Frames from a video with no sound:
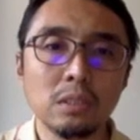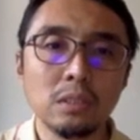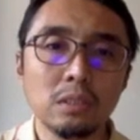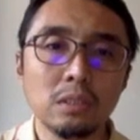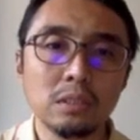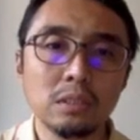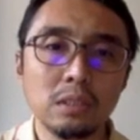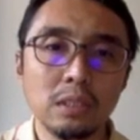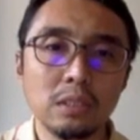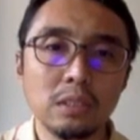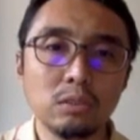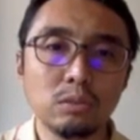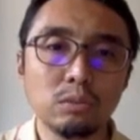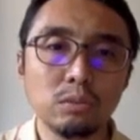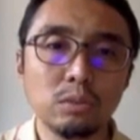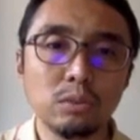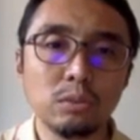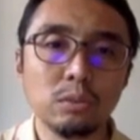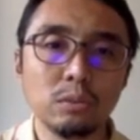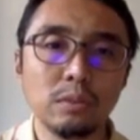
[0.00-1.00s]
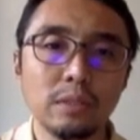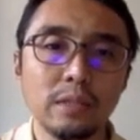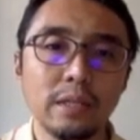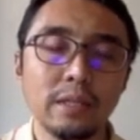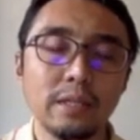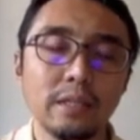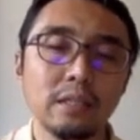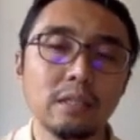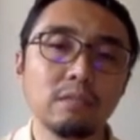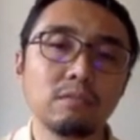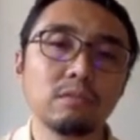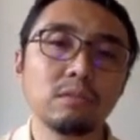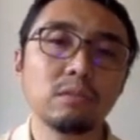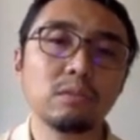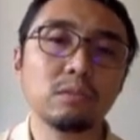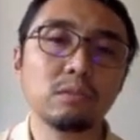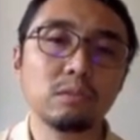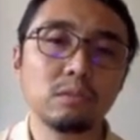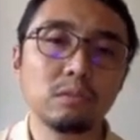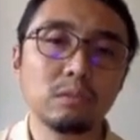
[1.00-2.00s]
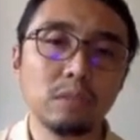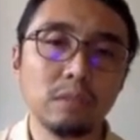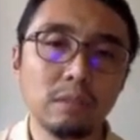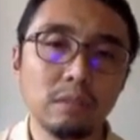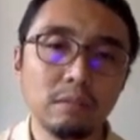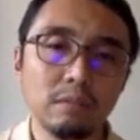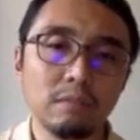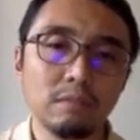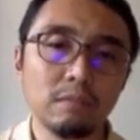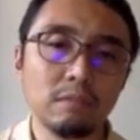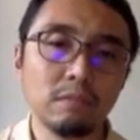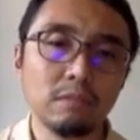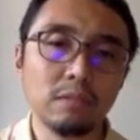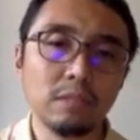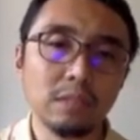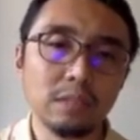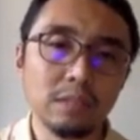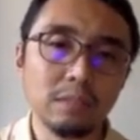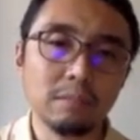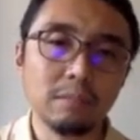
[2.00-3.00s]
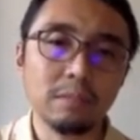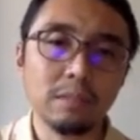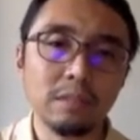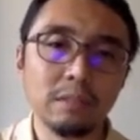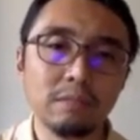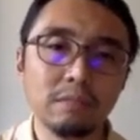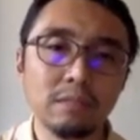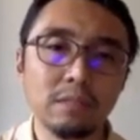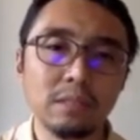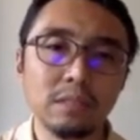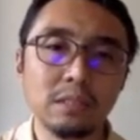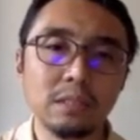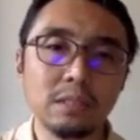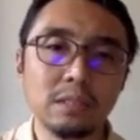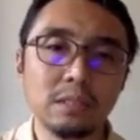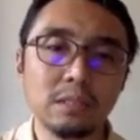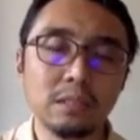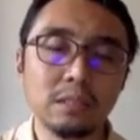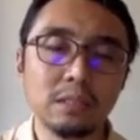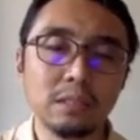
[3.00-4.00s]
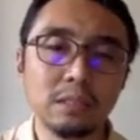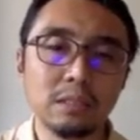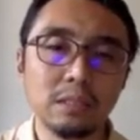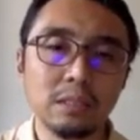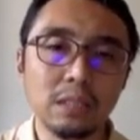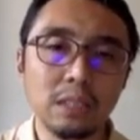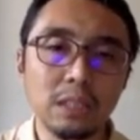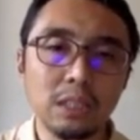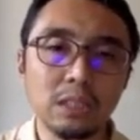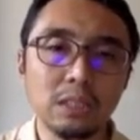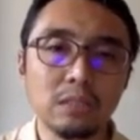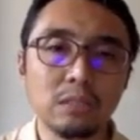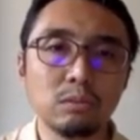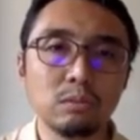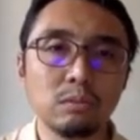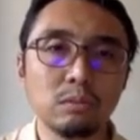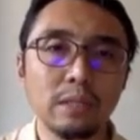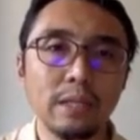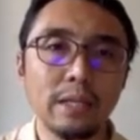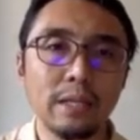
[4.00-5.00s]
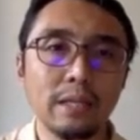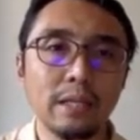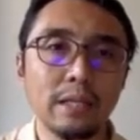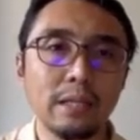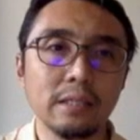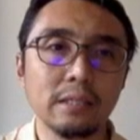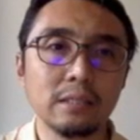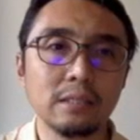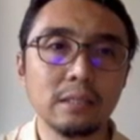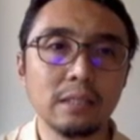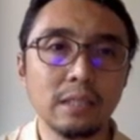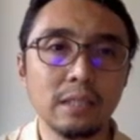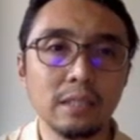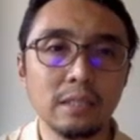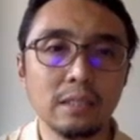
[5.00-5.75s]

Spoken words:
just to show that if you, for example, if this touch to LS, then